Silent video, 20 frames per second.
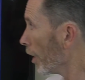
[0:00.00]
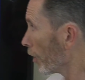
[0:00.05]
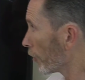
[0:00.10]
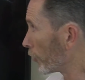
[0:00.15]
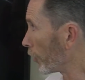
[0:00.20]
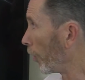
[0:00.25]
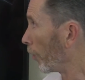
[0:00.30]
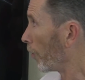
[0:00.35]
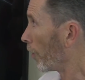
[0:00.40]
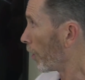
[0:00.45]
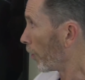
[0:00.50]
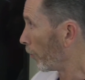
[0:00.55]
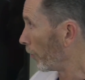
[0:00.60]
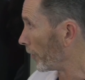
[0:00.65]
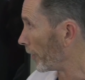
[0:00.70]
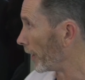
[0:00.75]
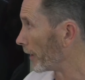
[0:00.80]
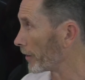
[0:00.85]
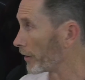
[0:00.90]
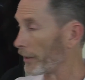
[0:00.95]
So with
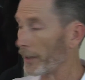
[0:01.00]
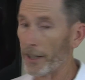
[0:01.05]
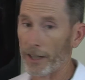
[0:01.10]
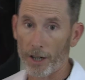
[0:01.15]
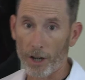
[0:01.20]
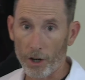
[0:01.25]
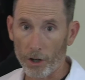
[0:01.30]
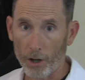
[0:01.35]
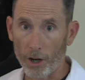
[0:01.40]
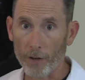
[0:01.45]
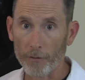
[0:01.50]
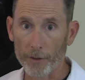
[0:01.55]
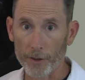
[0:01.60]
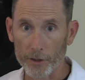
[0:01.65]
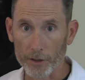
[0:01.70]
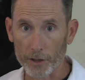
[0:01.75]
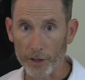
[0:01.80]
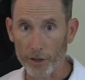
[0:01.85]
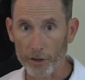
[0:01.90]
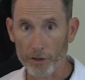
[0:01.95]
that said, our
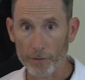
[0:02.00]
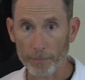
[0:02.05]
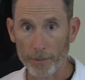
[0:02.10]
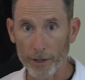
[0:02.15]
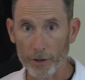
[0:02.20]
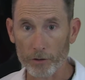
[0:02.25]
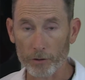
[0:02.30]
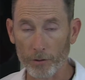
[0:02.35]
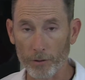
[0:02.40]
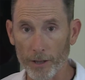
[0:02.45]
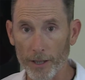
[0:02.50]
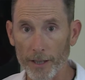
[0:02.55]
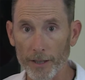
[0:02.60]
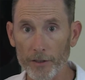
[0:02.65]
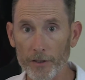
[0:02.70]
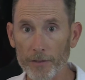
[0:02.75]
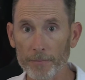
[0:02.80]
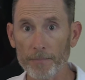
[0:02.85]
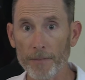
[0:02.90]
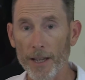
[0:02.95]
office does
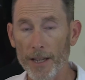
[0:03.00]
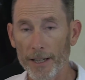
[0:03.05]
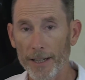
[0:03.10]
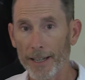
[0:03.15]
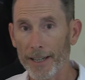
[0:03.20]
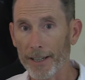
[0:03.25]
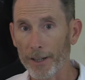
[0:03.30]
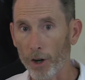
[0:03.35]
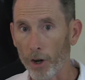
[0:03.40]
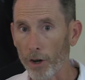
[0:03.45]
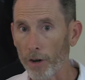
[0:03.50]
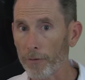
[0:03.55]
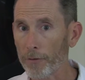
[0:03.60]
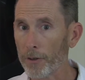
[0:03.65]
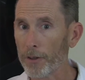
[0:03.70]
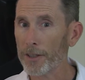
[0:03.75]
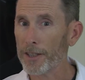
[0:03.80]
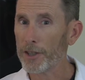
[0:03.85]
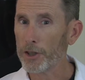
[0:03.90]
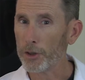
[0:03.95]
specialize in
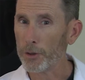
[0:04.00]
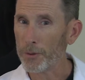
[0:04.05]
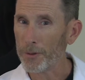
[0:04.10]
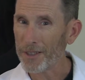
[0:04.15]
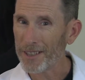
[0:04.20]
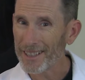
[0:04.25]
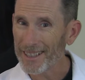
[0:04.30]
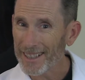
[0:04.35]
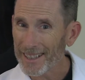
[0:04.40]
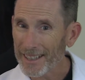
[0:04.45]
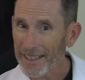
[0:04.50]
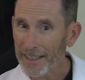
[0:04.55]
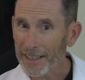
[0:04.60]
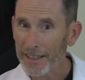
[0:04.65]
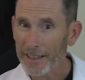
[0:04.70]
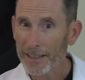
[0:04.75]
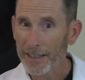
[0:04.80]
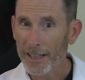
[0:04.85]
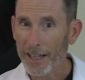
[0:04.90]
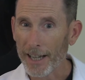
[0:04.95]
offering unique
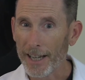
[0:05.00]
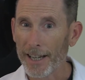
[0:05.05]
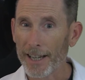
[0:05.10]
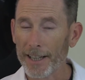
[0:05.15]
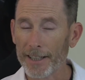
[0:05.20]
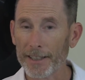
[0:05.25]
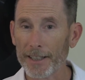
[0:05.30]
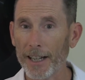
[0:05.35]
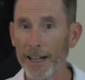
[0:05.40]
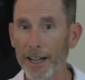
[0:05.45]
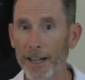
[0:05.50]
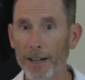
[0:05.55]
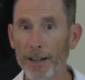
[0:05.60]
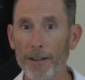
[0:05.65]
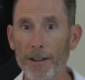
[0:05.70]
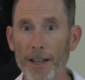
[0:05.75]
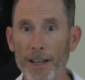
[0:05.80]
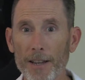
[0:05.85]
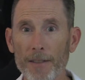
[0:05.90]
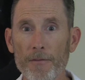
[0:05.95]

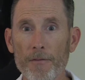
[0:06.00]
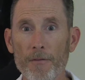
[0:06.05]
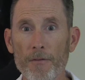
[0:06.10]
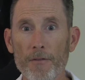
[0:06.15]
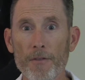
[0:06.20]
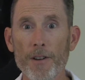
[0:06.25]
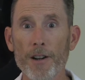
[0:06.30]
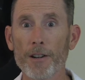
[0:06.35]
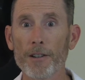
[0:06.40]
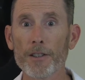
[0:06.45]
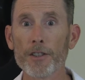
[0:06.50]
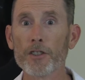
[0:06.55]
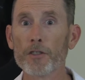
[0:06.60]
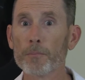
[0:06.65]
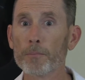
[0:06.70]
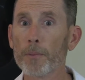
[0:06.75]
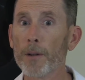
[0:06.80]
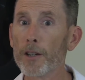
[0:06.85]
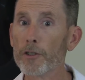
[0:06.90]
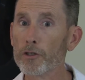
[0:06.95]
and very
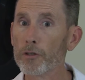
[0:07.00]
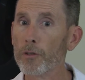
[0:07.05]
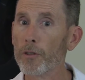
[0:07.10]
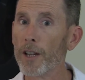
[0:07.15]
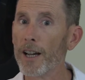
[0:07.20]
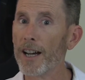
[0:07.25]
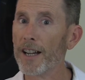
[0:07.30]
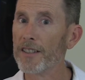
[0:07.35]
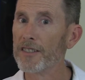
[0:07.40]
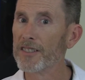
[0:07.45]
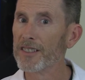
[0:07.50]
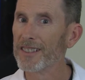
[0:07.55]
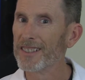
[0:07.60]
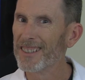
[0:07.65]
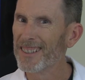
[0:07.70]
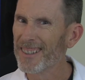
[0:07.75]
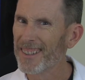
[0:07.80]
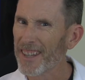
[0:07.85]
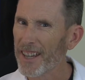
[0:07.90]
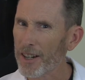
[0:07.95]
specialized
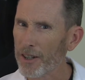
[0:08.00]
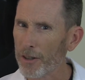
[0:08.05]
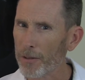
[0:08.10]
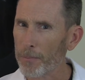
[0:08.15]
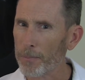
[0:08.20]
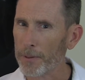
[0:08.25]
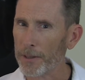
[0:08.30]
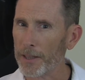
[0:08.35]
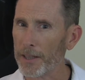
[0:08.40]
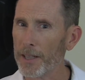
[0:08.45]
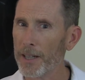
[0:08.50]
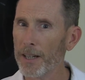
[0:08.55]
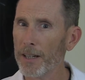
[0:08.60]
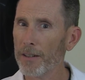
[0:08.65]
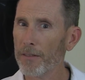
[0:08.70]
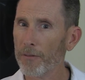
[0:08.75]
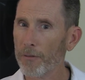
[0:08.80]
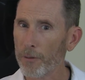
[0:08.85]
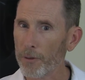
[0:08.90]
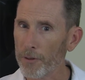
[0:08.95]
therapy
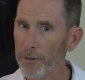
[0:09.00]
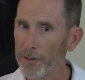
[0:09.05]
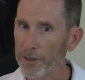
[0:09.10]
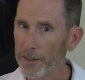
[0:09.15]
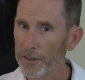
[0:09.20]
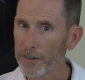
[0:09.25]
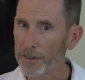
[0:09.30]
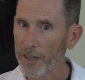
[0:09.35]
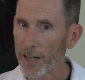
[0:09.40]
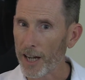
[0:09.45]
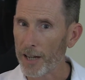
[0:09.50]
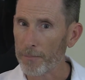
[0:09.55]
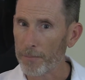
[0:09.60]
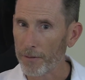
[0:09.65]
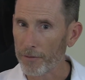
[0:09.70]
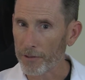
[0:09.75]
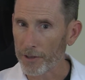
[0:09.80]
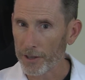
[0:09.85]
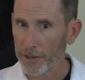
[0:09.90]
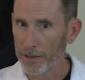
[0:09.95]
for this type
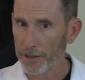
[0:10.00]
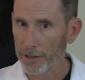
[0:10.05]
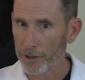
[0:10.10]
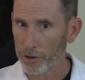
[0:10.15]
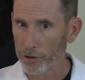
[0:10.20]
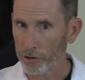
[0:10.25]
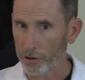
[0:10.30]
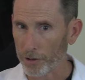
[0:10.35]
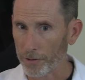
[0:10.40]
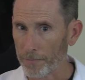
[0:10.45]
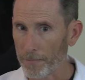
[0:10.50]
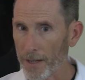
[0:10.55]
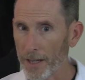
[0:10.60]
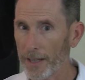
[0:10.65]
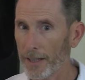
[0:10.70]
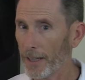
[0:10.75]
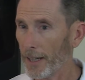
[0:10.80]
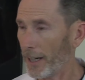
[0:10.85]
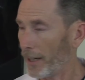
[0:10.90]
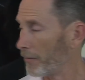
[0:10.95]
of condition.
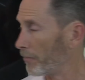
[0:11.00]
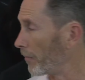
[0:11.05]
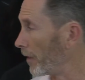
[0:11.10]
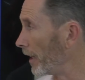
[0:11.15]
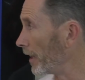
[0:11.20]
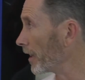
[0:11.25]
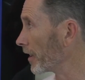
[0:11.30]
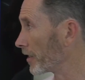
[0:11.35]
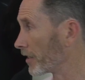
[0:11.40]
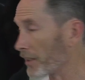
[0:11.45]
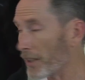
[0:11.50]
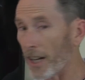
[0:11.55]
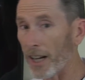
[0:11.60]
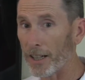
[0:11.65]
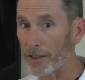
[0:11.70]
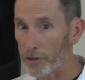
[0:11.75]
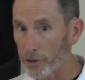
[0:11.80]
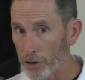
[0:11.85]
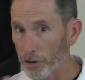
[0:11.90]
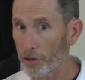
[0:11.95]
And it's
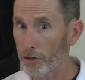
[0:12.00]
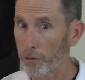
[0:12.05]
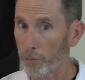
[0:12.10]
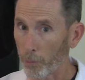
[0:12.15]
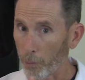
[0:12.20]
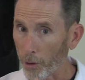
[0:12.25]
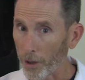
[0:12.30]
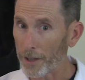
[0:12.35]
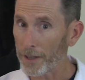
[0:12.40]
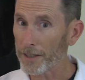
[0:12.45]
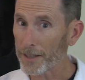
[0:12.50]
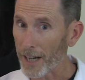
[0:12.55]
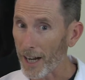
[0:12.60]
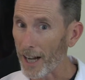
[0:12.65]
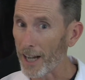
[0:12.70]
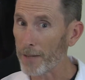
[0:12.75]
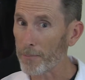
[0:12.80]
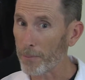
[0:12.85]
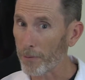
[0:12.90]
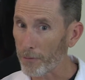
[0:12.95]
not just one
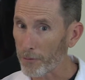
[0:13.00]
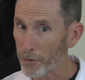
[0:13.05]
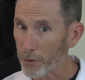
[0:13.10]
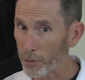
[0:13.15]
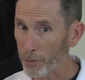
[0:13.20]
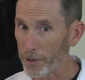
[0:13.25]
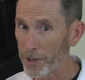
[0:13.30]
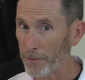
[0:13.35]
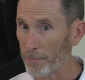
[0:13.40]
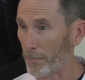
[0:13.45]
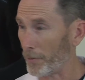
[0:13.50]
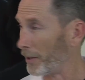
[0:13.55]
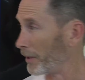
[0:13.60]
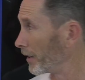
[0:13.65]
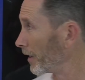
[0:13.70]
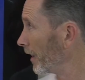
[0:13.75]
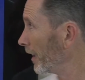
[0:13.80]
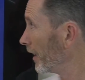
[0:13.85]
type of treatment.